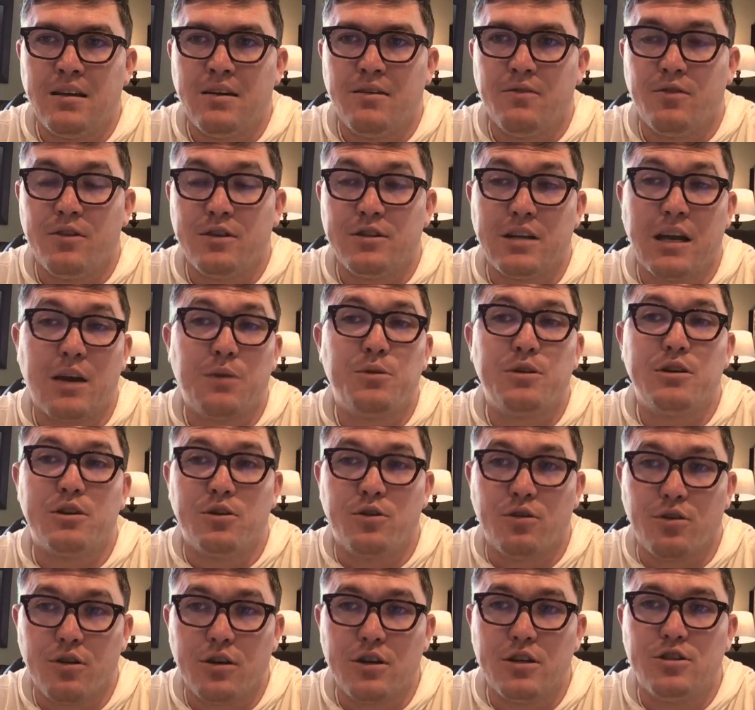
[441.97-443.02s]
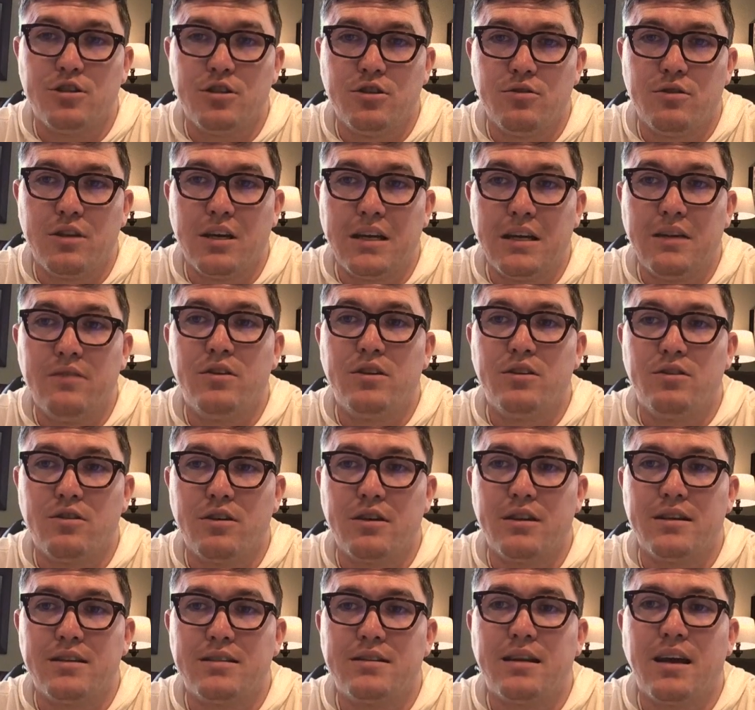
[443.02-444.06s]
Friends, I would encourage you that even
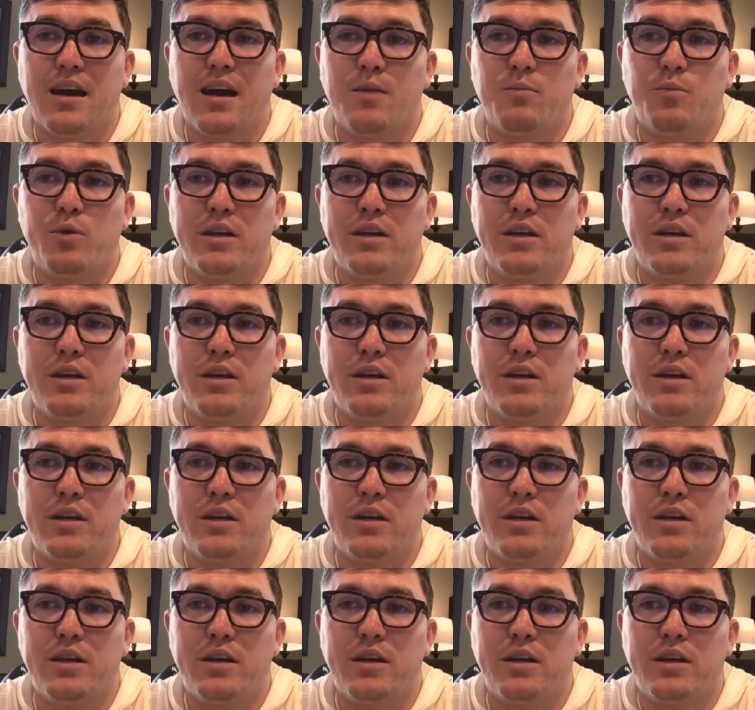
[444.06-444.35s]
during this time,